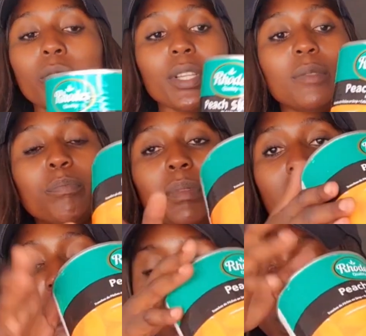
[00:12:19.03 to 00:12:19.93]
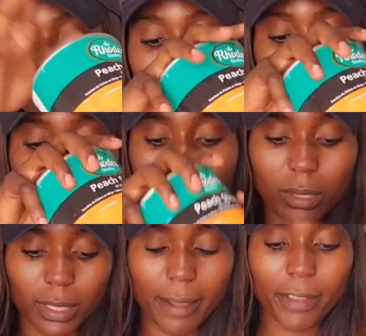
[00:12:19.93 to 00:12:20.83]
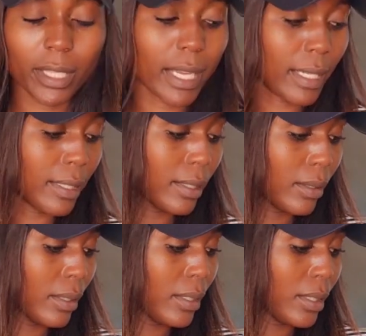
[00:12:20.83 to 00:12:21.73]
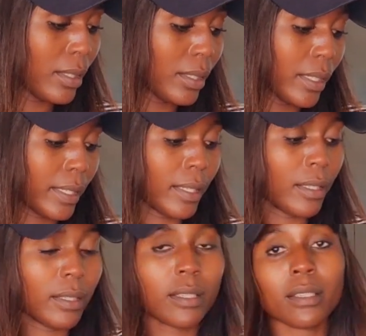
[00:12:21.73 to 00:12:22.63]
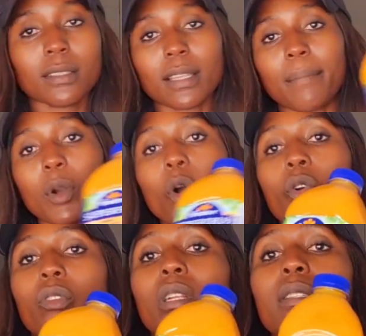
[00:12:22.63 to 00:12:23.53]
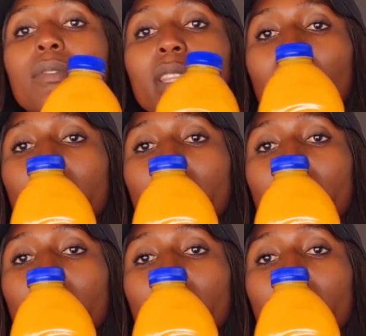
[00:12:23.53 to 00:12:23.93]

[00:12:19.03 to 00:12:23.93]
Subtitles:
crispy stuff he does. Some Oreos for the